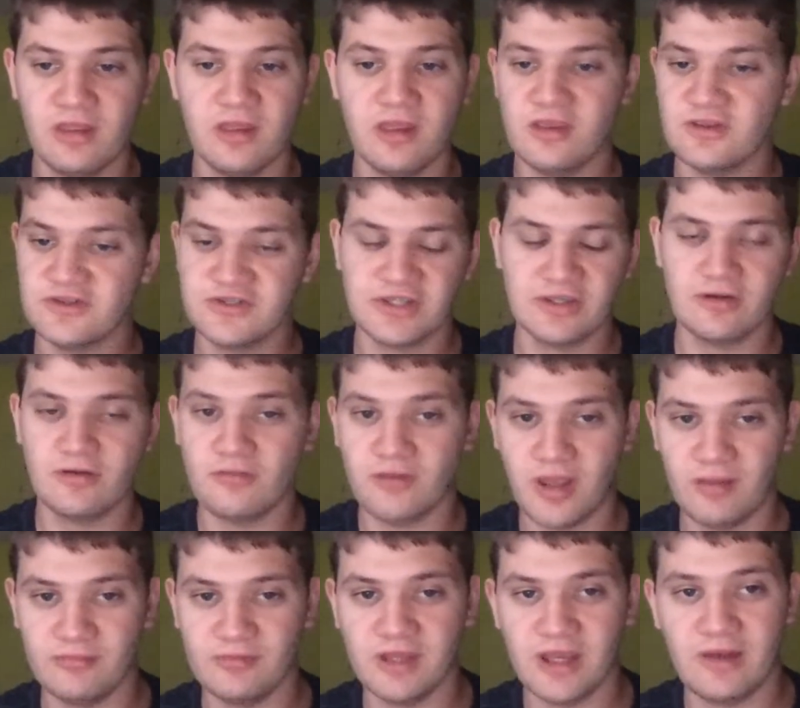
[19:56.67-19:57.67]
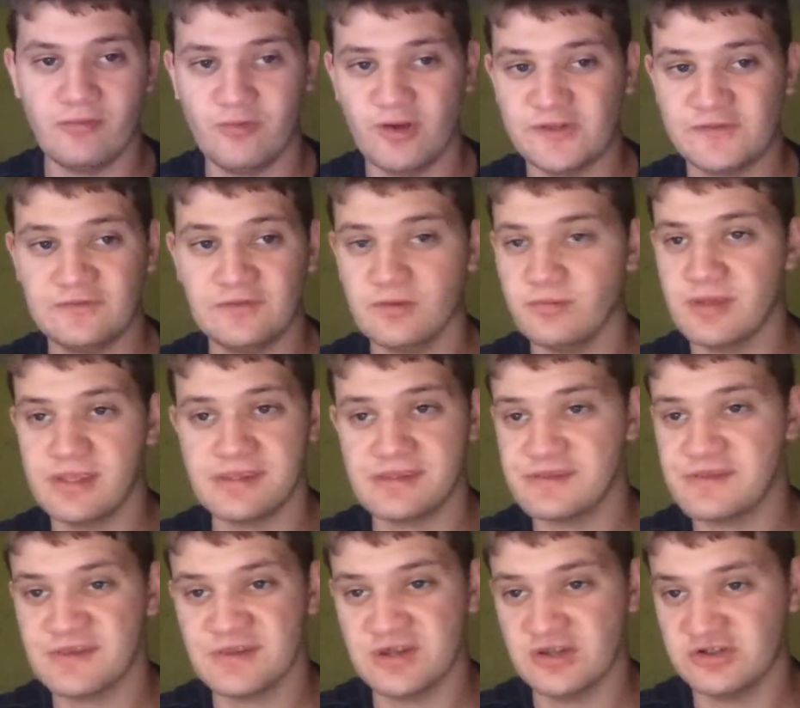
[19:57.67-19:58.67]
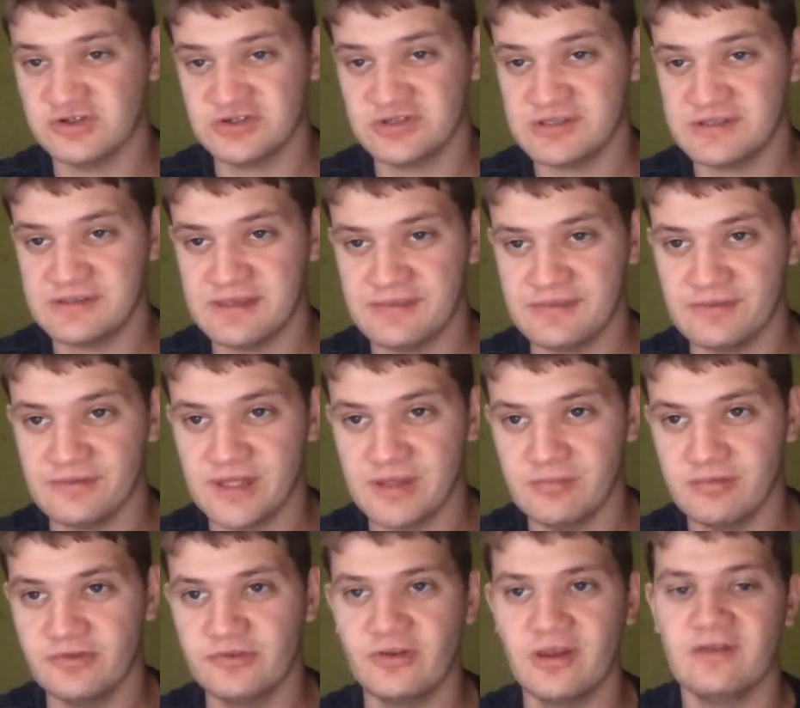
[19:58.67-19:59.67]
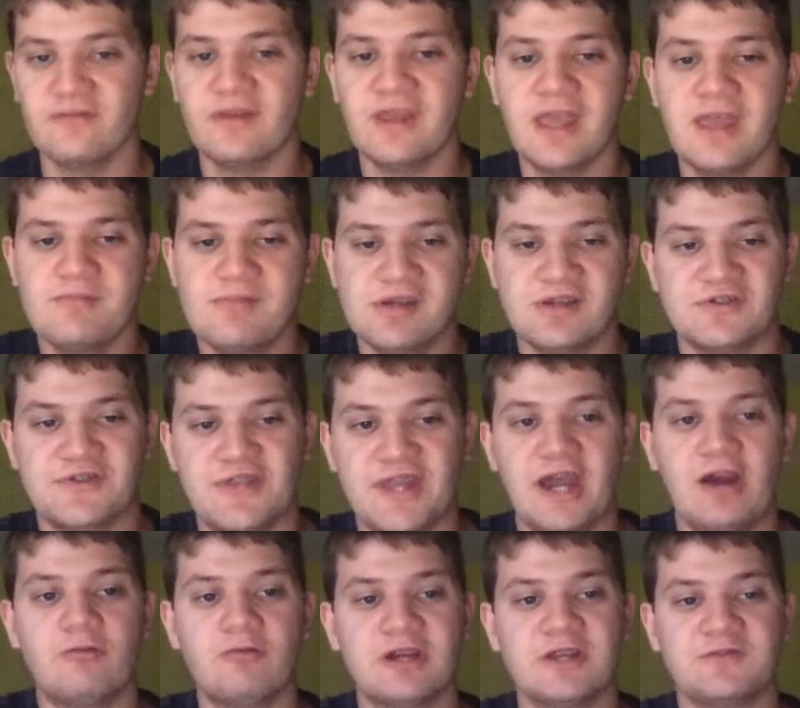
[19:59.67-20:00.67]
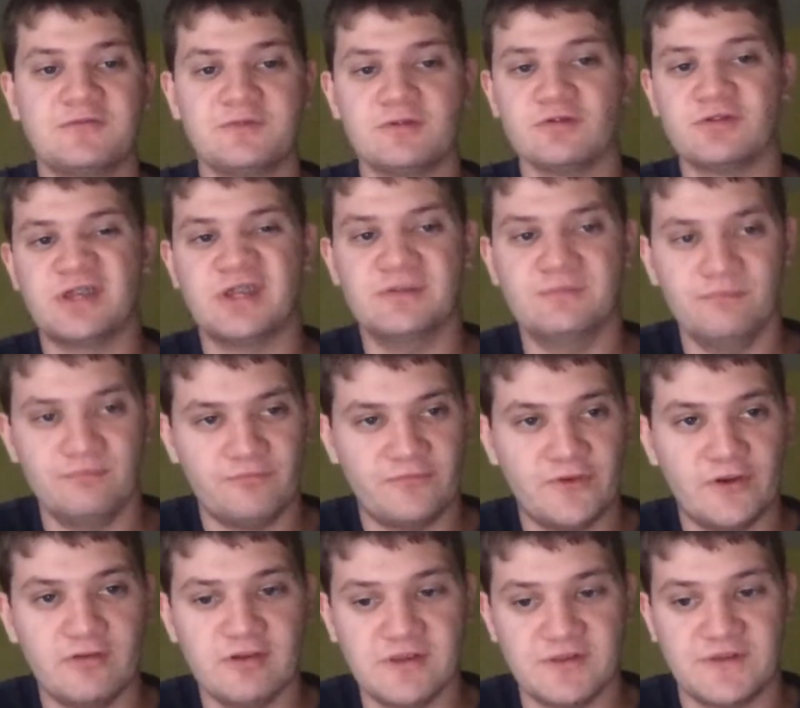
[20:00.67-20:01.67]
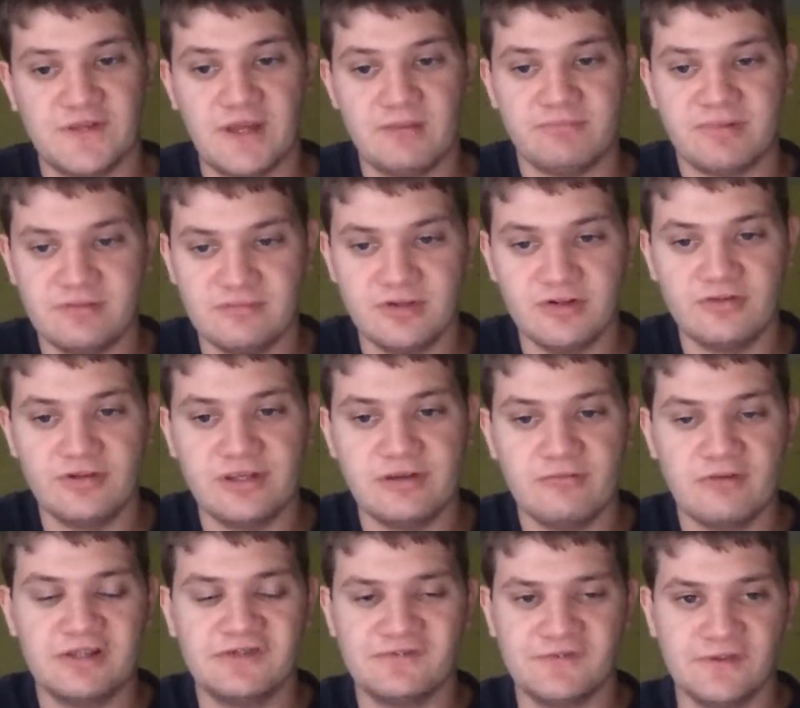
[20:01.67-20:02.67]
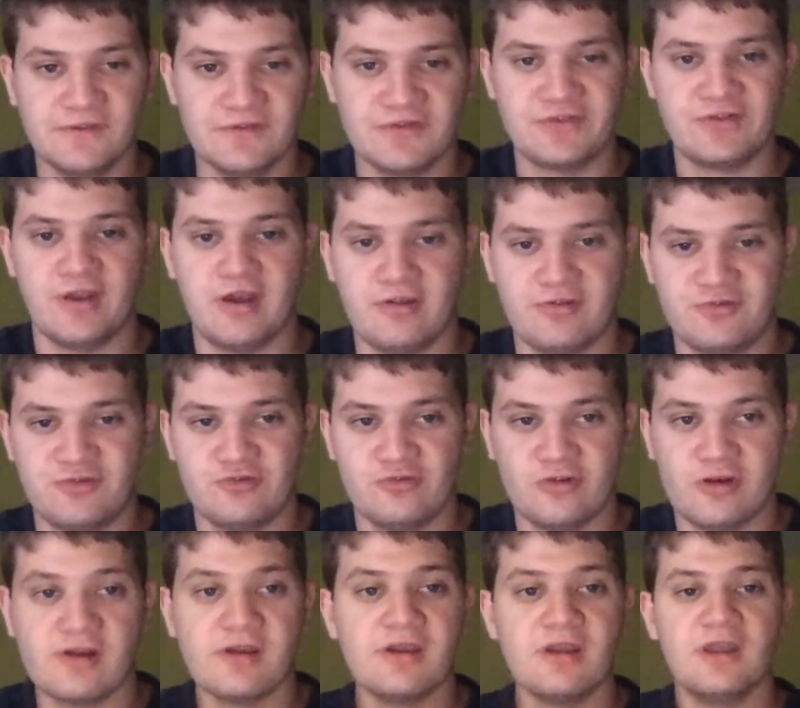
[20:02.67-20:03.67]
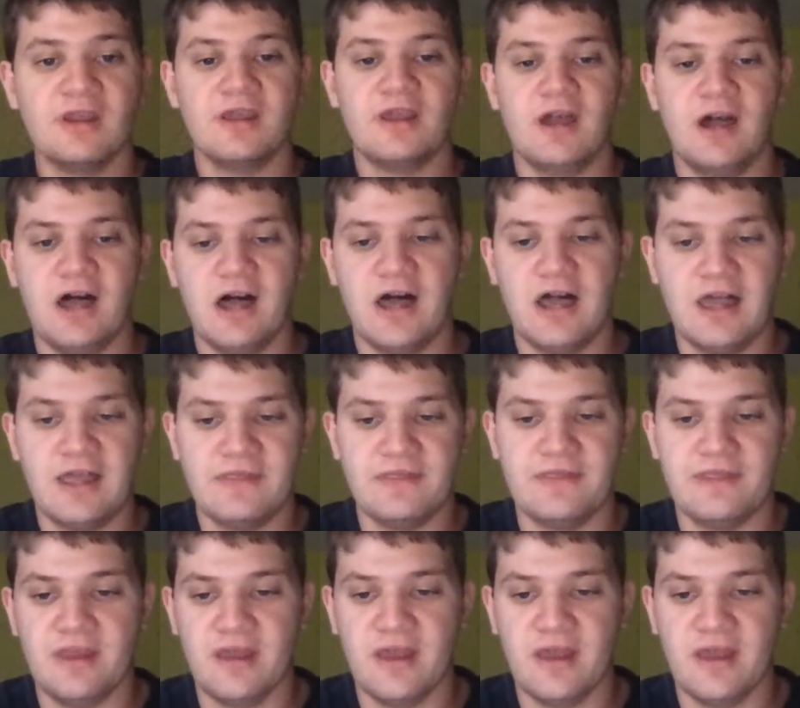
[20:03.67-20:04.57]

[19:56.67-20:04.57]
So I'm glad Westfield made the decision to take the labels off, because now Westfield can focus on promoting Westfield South Shore on